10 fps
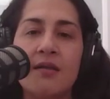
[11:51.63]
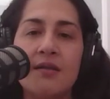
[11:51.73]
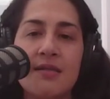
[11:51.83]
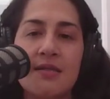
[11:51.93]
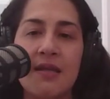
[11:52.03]

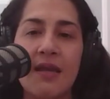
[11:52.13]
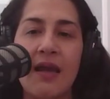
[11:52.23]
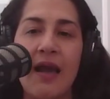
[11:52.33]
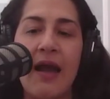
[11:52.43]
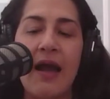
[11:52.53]

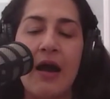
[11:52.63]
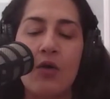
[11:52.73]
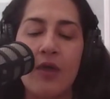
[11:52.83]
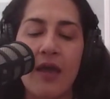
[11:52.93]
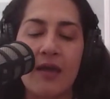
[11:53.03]
listening,
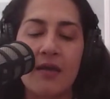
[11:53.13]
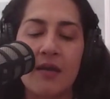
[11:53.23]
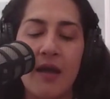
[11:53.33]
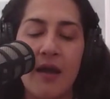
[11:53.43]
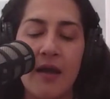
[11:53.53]
how can,